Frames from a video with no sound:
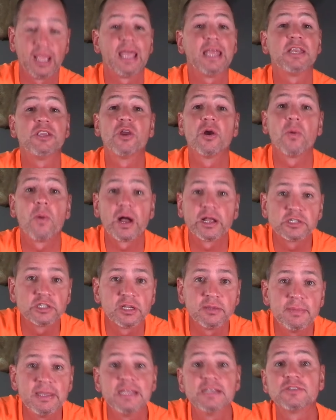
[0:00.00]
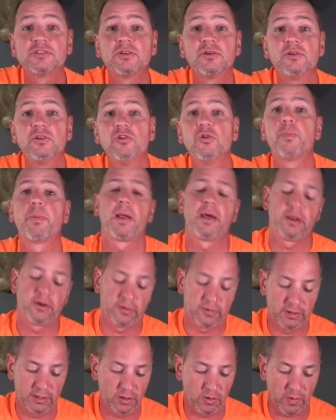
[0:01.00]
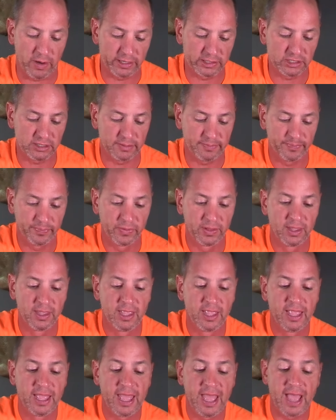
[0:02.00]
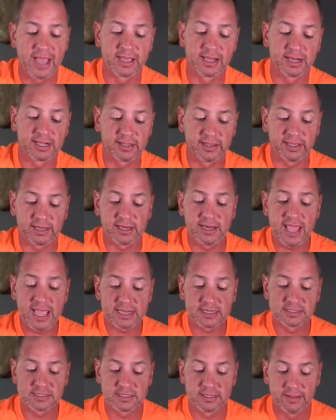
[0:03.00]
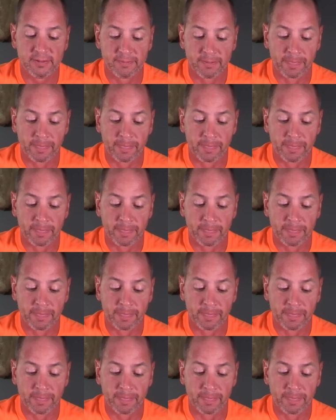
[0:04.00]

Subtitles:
And you're watching me, so you probably don't need to watch it. I'm going to click next.